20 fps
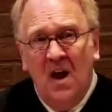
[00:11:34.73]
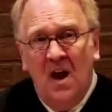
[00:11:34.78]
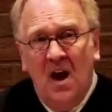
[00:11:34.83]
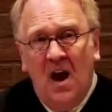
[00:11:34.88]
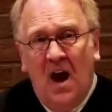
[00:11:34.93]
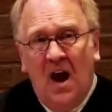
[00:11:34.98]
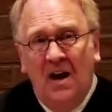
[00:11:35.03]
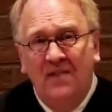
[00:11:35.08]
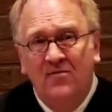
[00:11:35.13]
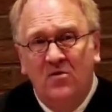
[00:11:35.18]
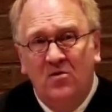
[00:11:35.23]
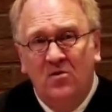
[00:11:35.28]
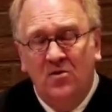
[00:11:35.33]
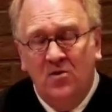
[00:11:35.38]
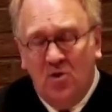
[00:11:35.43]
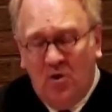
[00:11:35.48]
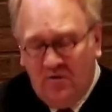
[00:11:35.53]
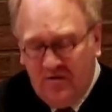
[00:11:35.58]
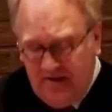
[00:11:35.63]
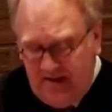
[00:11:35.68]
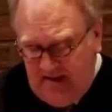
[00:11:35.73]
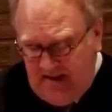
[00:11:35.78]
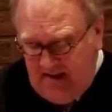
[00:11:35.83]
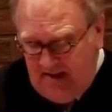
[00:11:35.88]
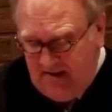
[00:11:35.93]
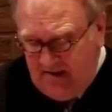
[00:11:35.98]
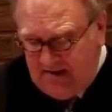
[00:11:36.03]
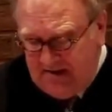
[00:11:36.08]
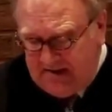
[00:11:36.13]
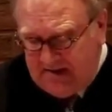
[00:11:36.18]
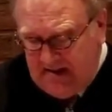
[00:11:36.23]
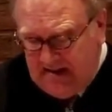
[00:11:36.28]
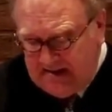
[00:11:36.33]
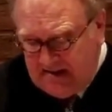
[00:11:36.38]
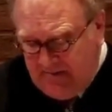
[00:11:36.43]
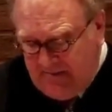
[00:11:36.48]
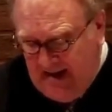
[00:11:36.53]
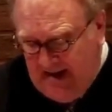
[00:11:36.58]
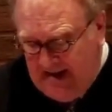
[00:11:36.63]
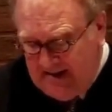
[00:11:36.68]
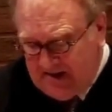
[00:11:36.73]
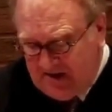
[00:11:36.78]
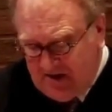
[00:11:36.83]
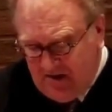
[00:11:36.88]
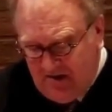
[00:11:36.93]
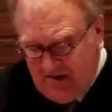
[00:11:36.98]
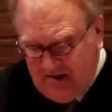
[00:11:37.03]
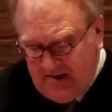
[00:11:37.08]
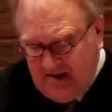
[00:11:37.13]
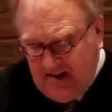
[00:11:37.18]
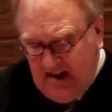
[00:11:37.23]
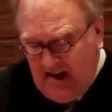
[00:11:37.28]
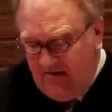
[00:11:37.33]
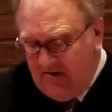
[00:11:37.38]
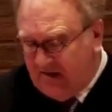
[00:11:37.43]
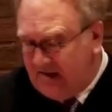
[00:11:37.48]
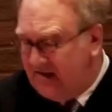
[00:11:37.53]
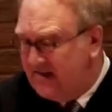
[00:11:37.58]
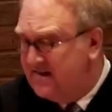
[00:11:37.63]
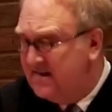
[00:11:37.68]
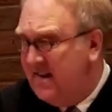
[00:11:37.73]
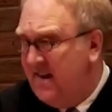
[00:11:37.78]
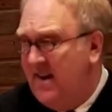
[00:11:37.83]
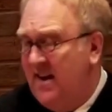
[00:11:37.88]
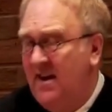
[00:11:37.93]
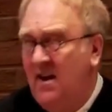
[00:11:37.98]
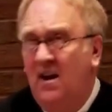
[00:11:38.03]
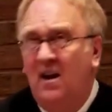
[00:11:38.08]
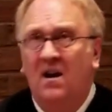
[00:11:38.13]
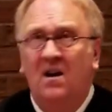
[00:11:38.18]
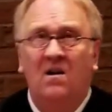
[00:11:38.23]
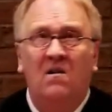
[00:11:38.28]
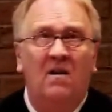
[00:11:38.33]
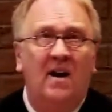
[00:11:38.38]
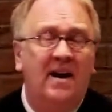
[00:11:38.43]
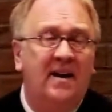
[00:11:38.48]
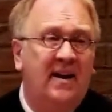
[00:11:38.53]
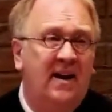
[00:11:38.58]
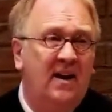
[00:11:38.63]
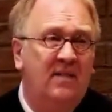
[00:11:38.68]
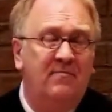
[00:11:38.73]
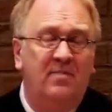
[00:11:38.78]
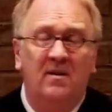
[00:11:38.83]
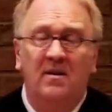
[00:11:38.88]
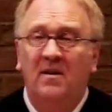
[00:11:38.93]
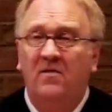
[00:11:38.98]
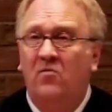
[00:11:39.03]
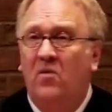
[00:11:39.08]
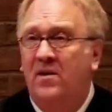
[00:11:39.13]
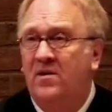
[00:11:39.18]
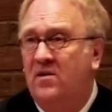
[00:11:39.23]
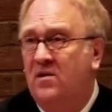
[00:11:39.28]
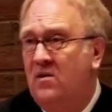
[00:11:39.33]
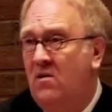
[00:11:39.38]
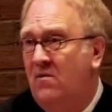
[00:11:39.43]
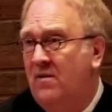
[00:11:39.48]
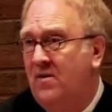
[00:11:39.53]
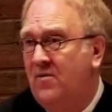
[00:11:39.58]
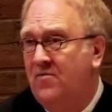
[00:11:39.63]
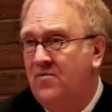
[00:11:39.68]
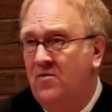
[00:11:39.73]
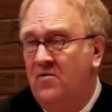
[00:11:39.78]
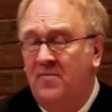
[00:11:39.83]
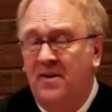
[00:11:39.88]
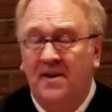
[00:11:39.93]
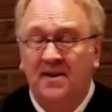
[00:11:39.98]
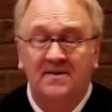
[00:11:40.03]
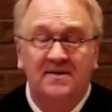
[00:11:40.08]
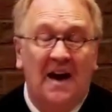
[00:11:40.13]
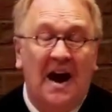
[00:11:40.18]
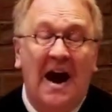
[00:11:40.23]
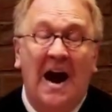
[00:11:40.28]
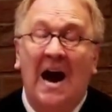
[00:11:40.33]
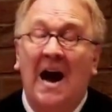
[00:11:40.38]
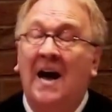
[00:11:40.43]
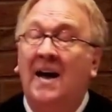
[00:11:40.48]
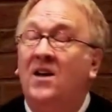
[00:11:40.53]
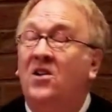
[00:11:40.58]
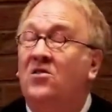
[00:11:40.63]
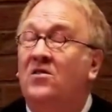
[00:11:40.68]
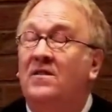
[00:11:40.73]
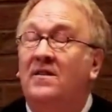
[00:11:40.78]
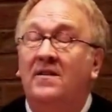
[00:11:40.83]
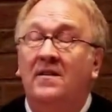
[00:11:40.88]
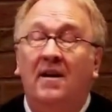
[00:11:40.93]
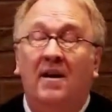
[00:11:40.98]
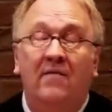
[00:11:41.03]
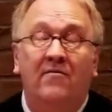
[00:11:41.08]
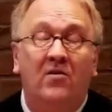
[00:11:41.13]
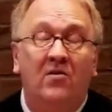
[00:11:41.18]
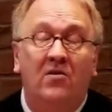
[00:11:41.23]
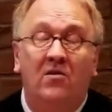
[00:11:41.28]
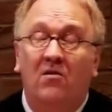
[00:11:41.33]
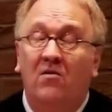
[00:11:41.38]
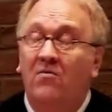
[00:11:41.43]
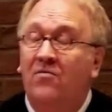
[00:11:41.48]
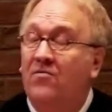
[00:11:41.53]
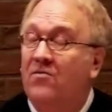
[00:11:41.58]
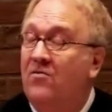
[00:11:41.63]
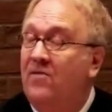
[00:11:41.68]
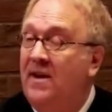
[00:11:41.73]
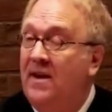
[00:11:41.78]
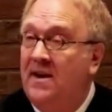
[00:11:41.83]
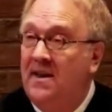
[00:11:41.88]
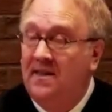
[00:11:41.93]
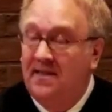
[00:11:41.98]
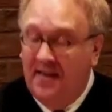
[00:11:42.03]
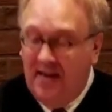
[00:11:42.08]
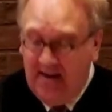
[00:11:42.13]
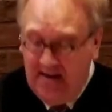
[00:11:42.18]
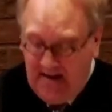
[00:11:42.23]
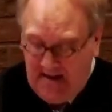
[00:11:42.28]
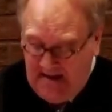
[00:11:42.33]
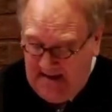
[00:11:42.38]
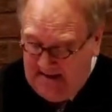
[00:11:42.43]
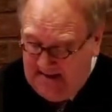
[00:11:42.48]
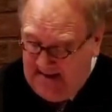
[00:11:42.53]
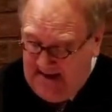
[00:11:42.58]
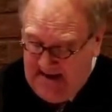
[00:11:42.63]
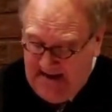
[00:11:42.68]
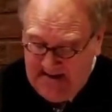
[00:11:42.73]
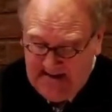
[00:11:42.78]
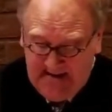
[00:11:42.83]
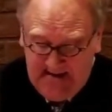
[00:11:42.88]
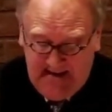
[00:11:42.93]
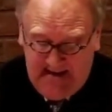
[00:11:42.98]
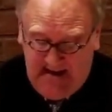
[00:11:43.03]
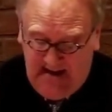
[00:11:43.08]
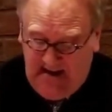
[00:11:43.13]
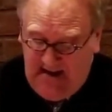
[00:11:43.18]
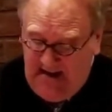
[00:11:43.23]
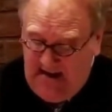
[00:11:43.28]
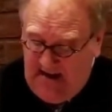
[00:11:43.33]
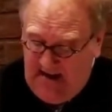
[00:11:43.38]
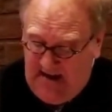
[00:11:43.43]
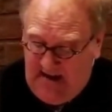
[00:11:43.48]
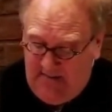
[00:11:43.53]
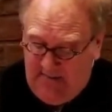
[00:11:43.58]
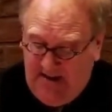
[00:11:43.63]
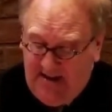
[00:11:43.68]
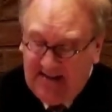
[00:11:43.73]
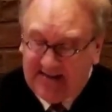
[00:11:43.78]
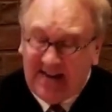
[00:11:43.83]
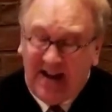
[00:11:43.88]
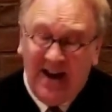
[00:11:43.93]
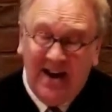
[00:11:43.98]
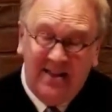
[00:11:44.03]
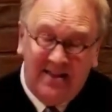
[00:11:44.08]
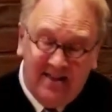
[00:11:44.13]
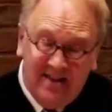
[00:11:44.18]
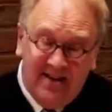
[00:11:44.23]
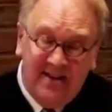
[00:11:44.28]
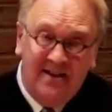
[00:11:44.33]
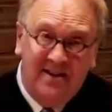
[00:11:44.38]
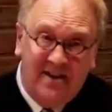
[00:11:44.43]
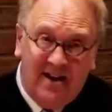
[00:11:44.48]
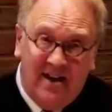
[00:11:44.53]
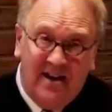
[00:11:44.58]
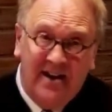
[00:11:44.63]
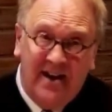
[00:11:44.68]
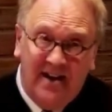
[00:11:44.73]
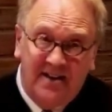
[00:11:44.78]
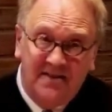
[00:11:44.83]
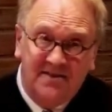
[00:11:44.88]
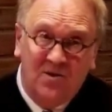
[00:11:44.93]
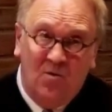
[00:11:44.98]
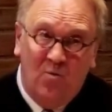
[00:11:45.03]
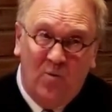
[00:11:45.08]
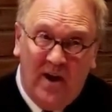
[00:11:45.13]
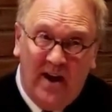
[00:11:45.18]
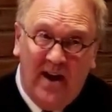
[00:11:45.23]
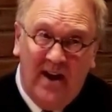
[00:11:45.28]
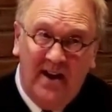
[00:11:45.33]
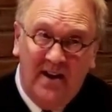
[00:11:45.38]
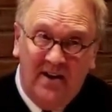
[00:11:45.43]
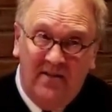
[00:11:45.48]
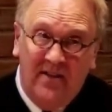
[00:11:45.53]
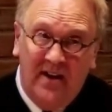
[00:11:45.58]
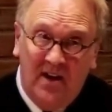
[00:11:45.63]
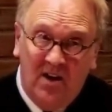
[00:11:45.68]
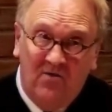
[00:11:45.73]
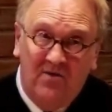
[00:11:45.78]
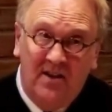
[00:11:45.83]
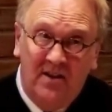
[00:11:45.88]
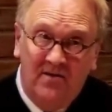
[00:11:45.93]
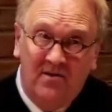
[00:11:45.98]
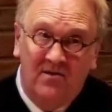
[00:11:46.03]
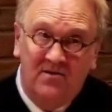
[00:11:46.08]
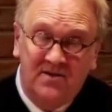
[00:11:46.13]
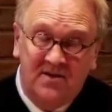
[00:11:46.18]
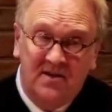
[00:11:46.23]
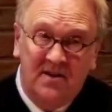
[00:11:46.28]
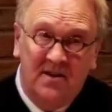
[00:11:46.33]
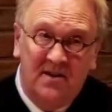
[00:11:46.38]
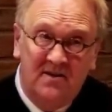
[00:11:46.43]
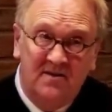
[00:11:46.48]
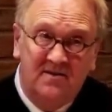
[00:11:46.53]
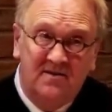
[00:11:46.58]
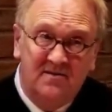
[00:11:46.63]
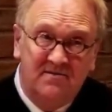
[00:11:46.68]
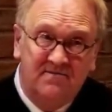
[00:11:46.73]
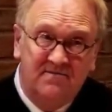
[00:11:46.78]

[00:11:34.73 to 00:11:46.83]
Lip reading: I've learned over the years as a pastor never to say, oh, I can't believe what you're going through, because I could never go through anything like that. Because I think God has a way of hearing those things